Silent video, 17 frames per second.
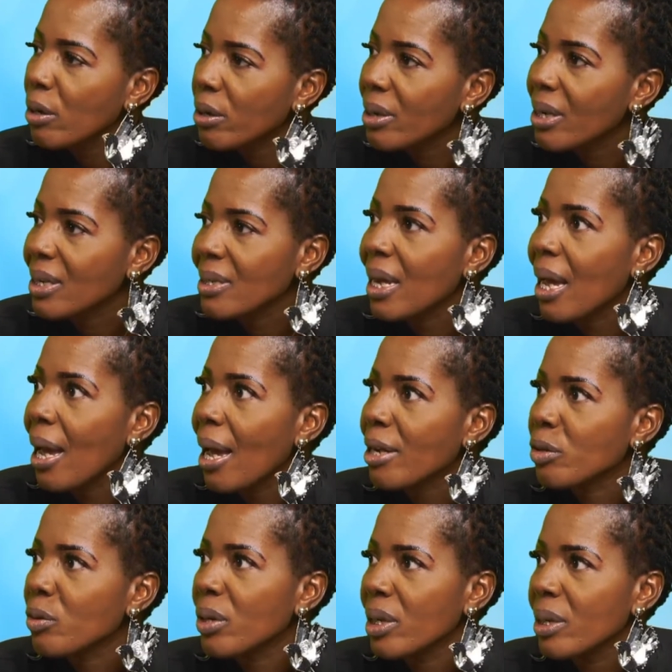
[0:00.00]
because I
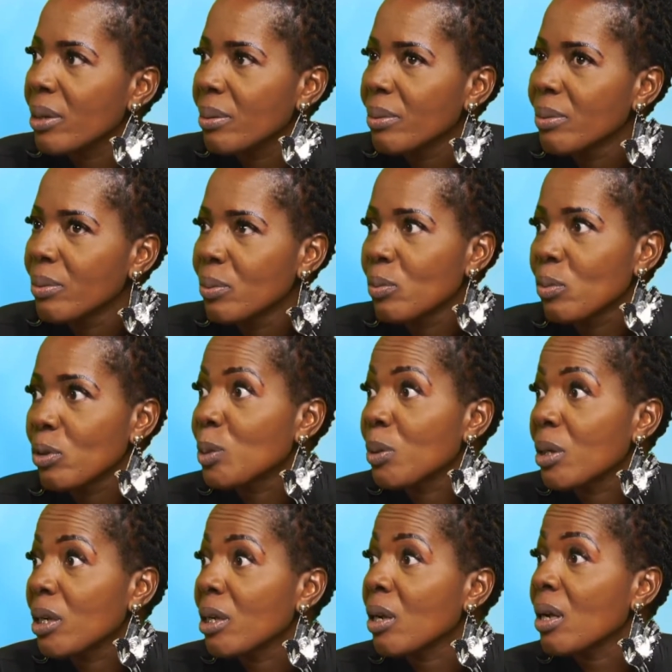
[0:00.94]
actually was
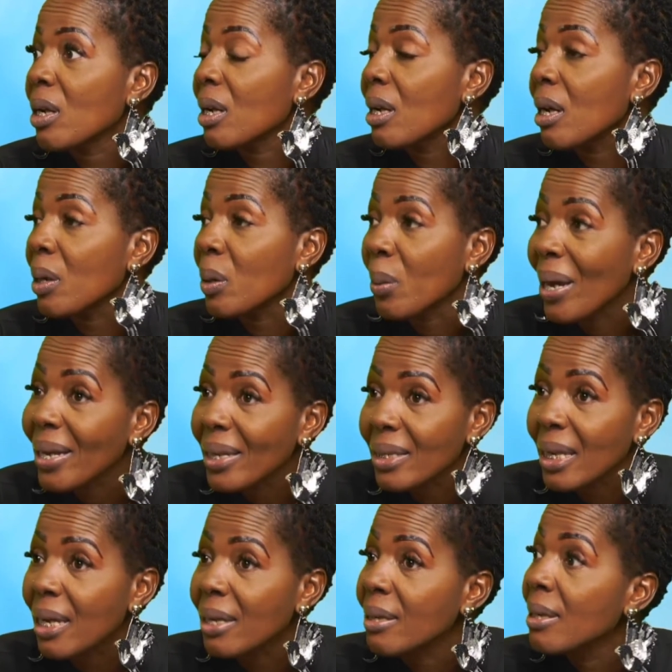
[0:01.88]
putting on a lot of weight
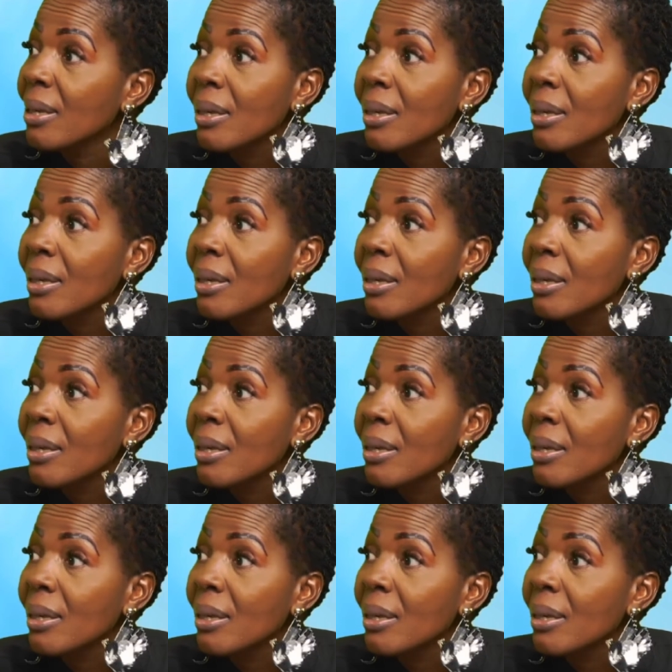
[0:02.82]
and